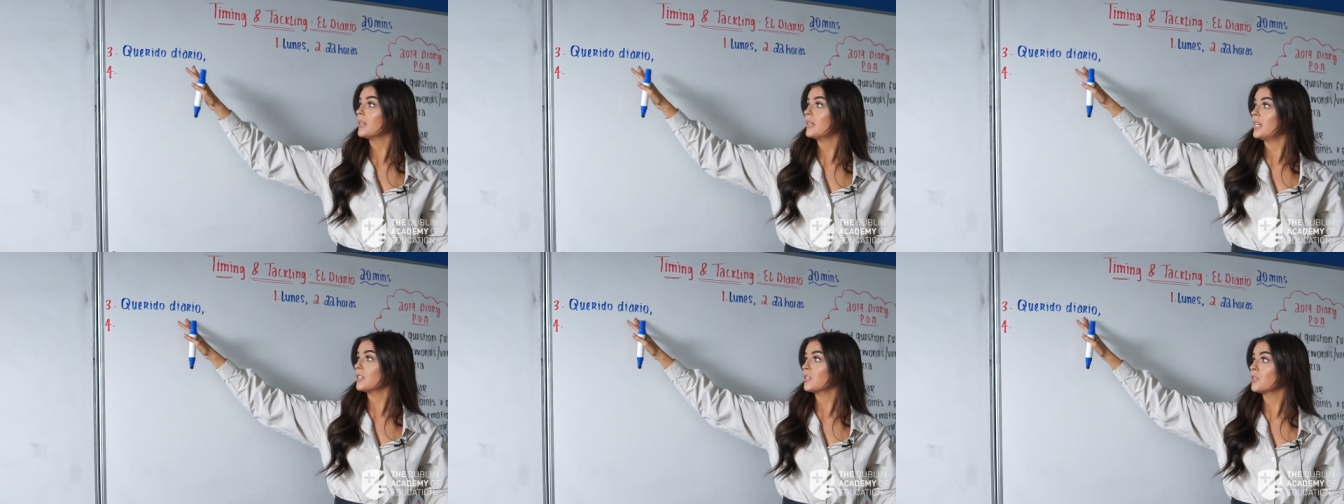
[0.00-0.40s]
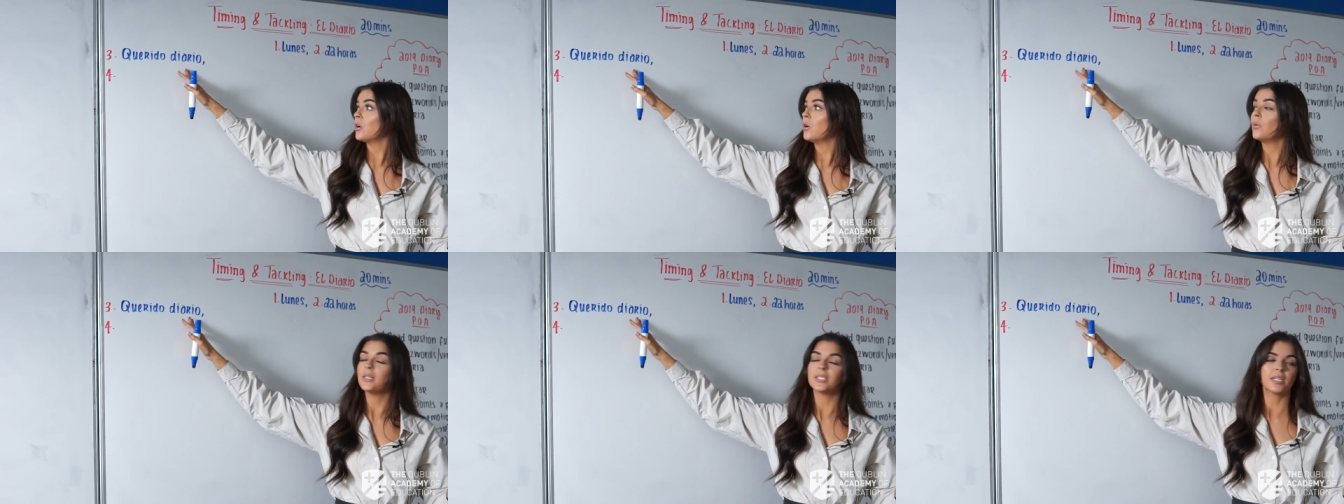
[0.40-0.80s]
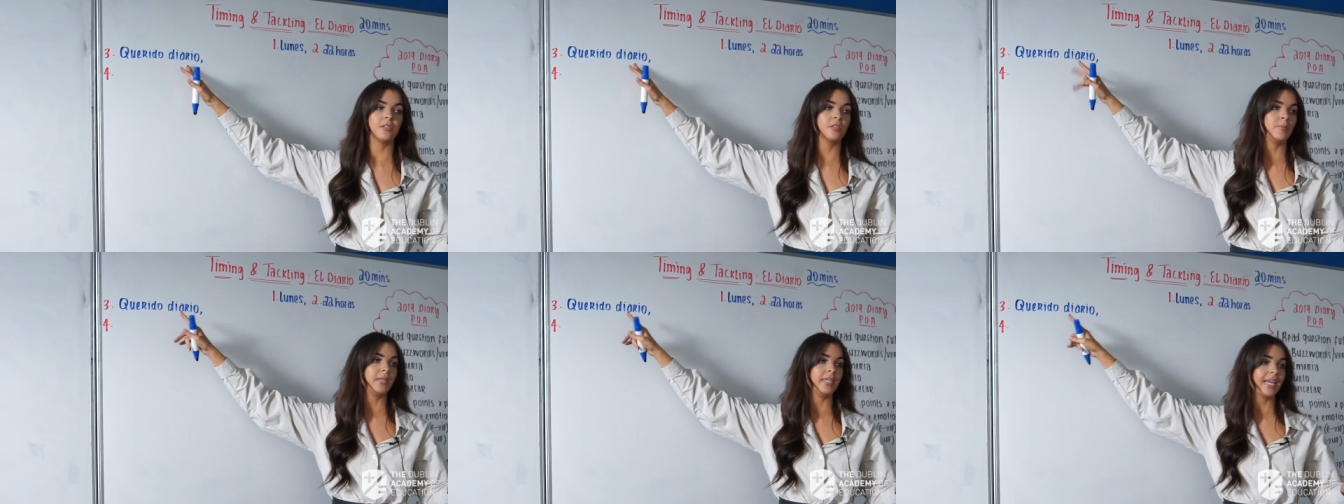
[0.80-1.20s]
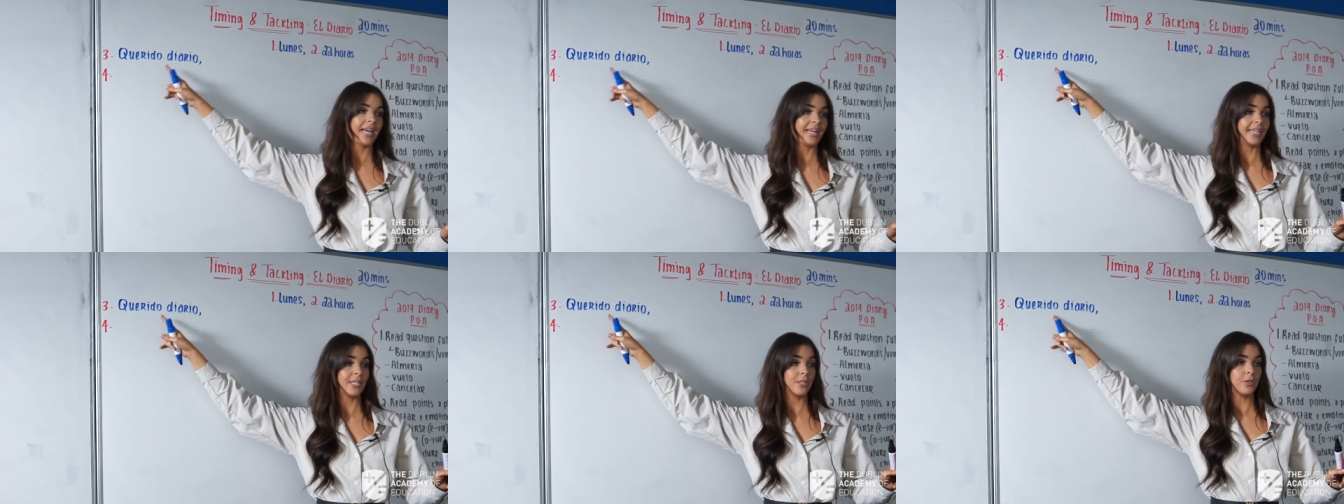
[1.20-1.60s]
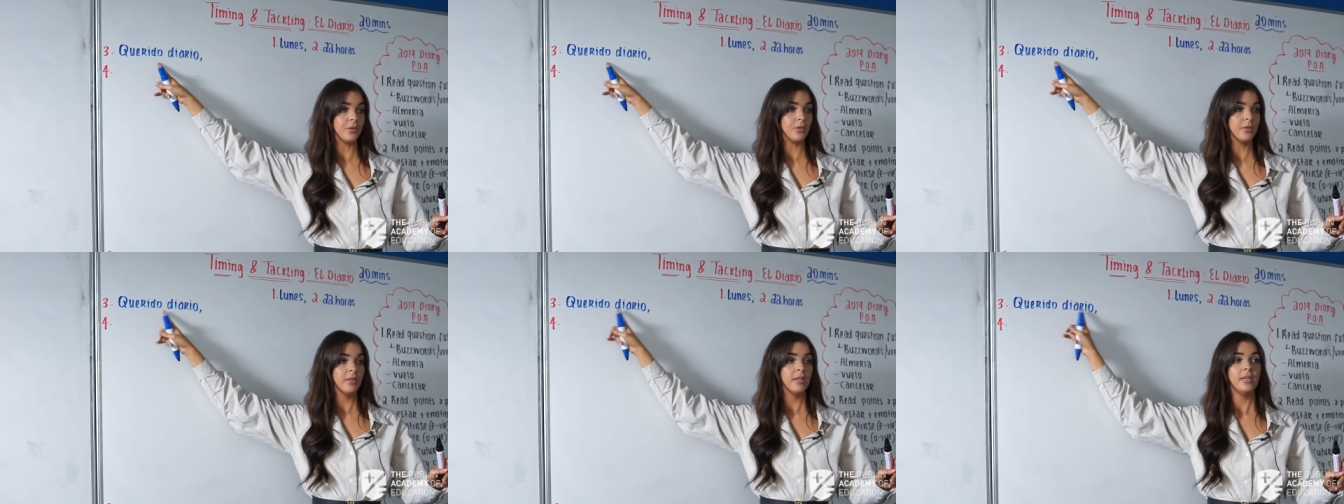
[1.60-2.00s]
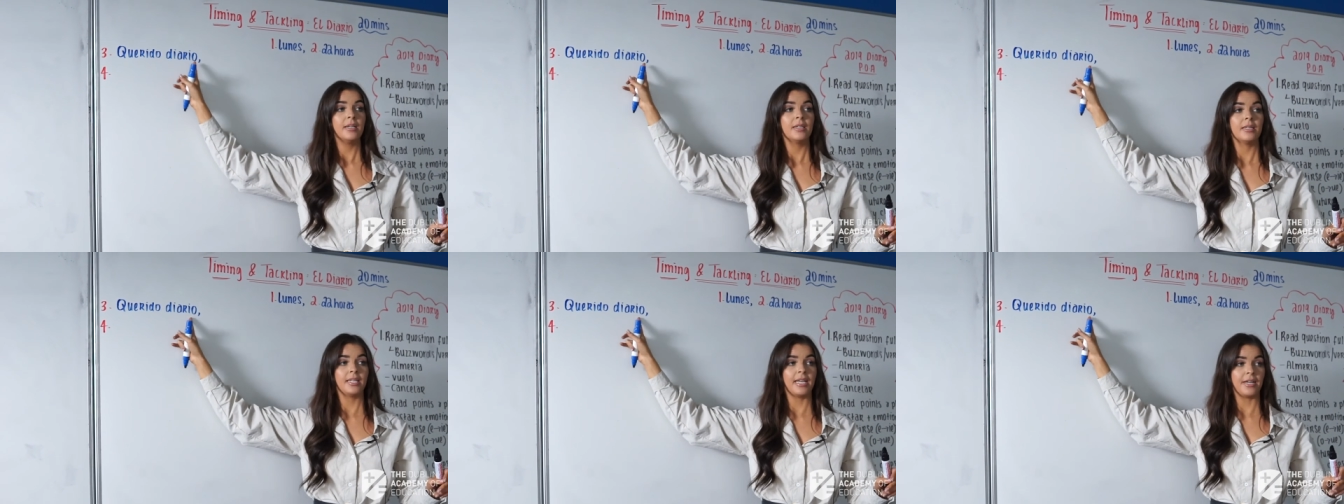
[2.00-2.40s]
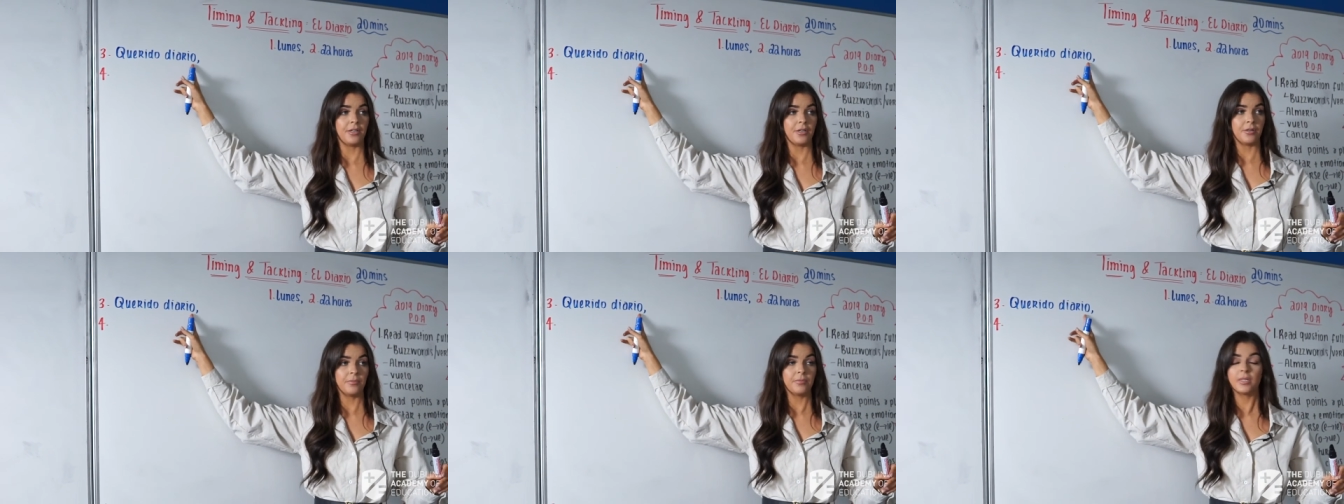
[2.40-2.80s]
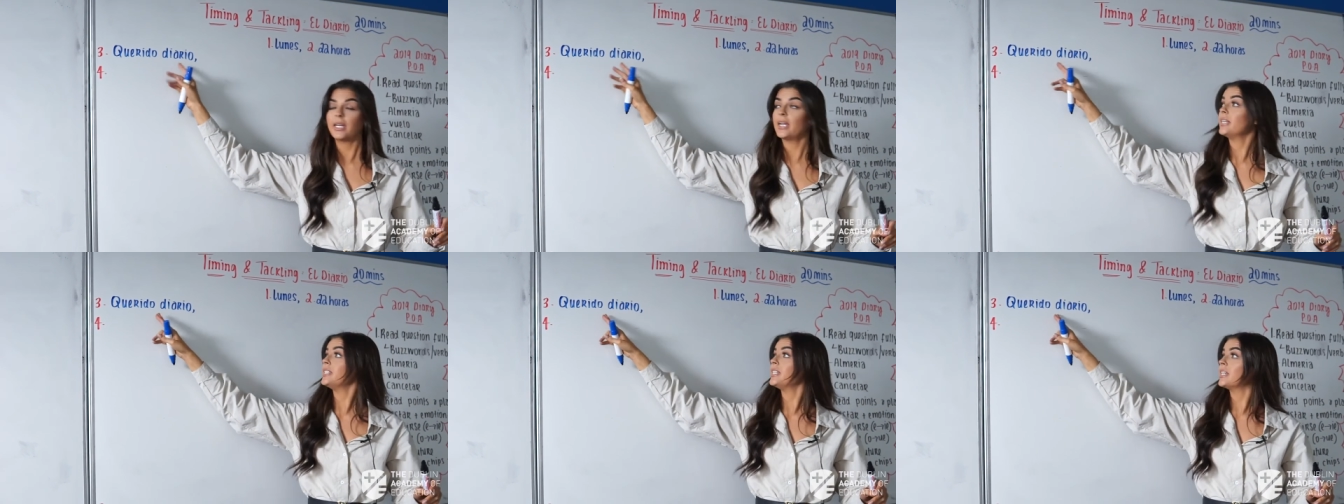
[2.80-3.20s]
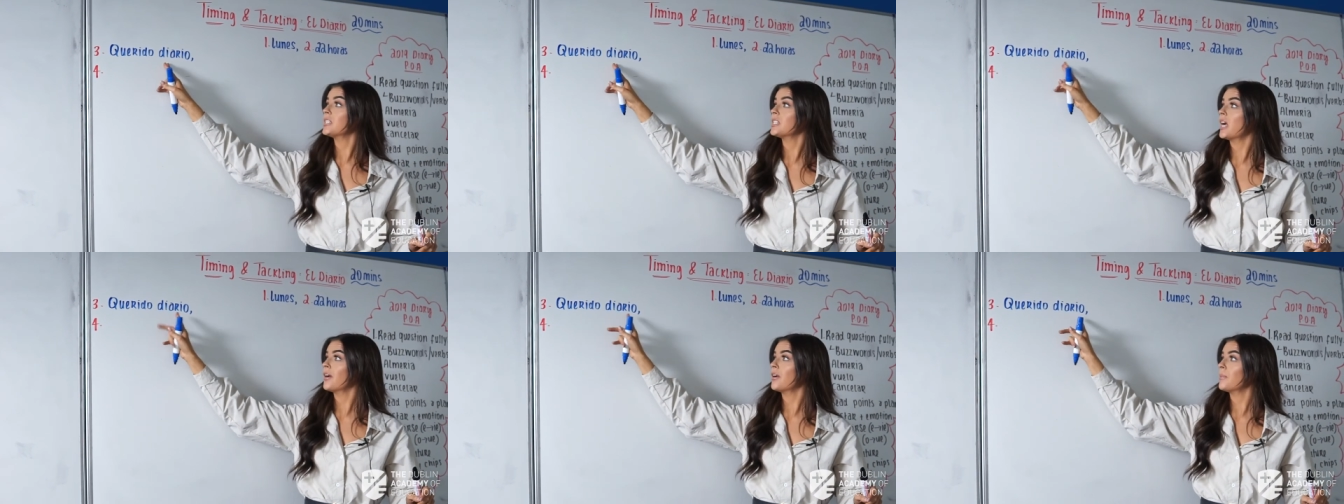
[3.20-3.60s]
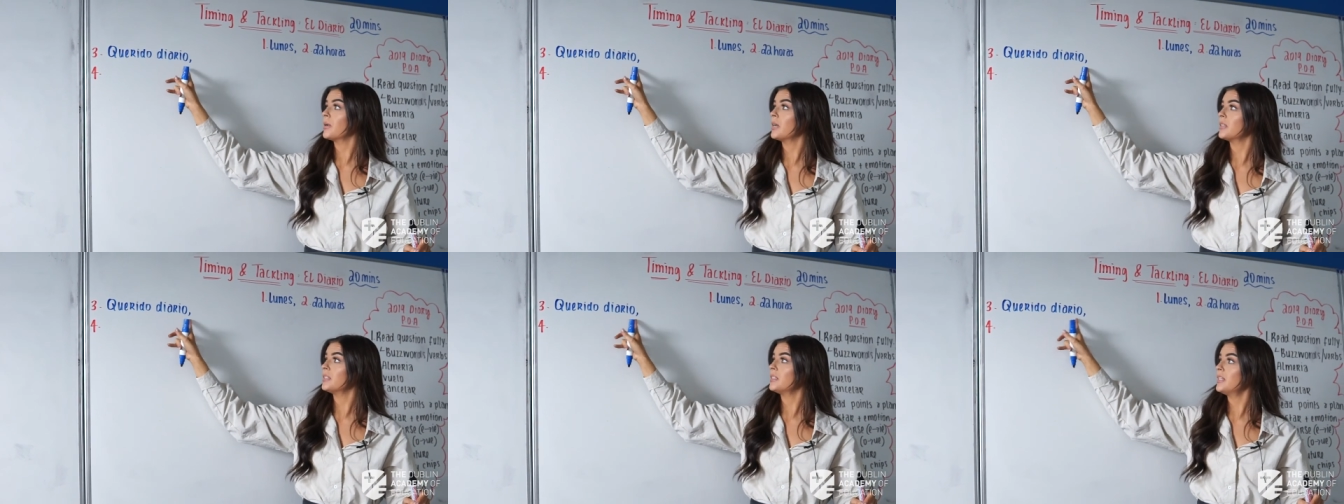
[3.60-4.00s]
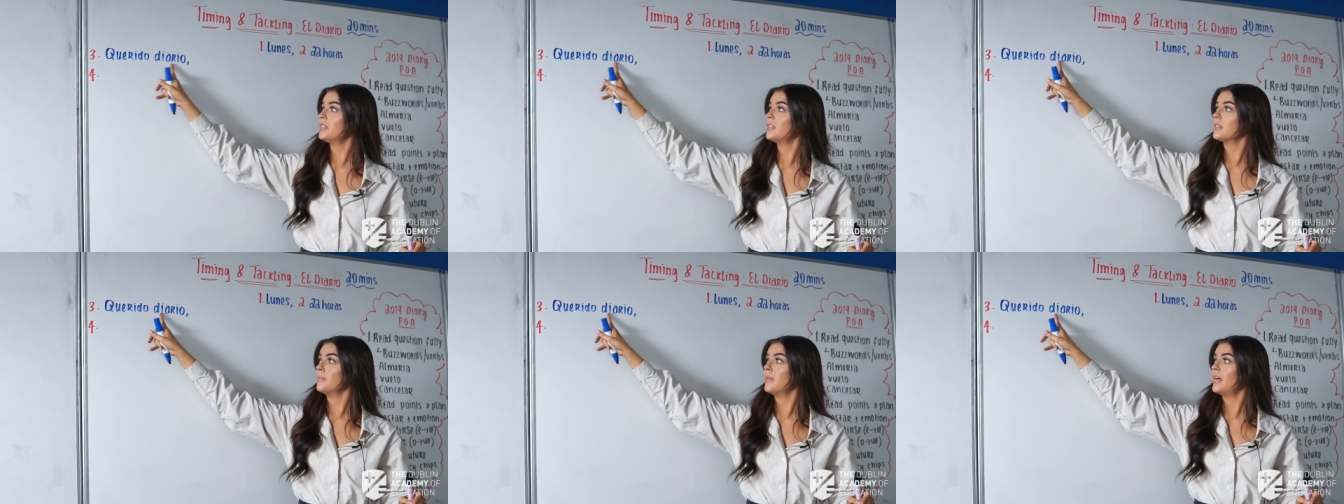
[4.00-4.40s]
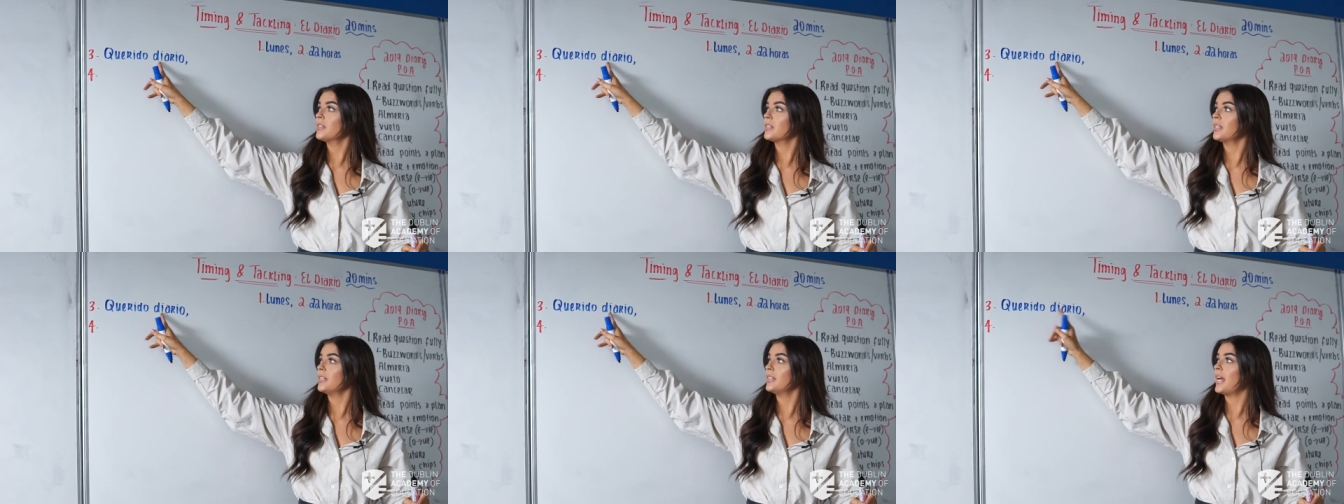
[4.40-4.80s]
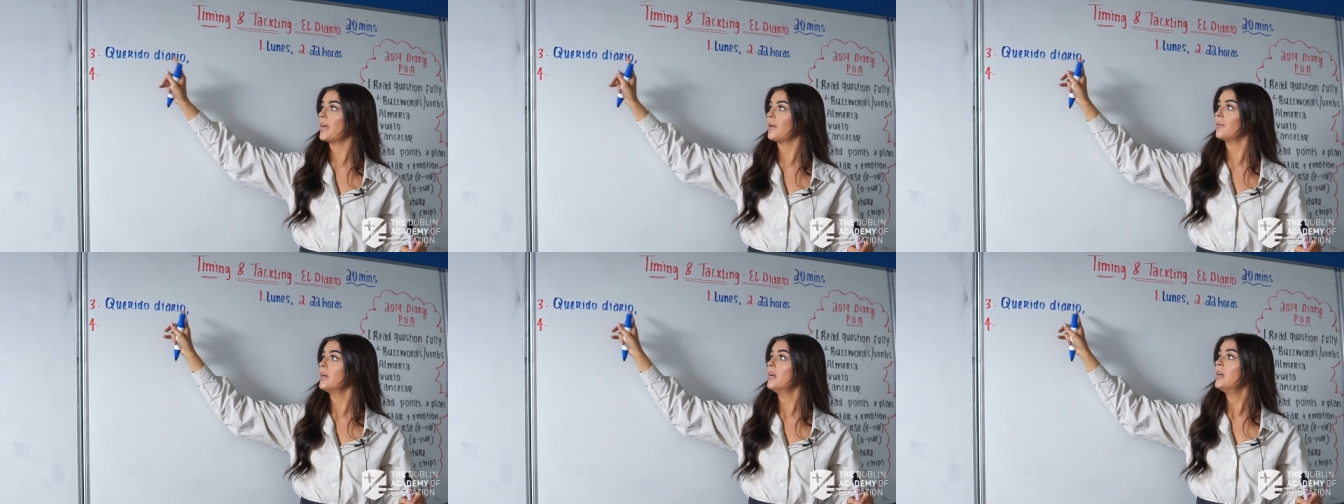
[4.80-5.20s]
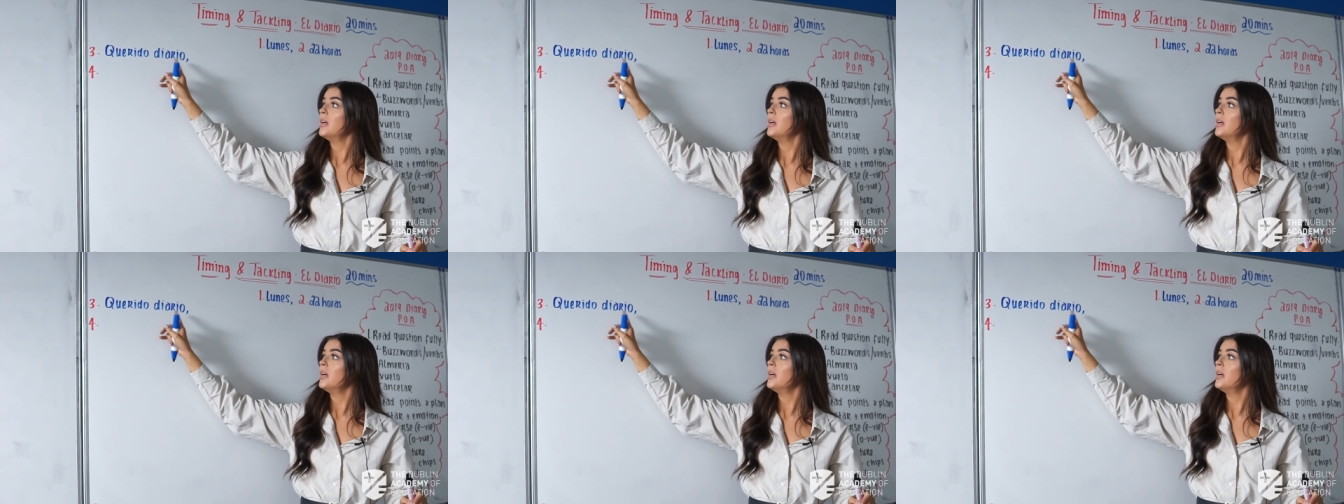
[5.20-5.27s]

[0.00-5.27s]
This is always going to be querido diario. Okay, dear diary, because this is a masculine noun,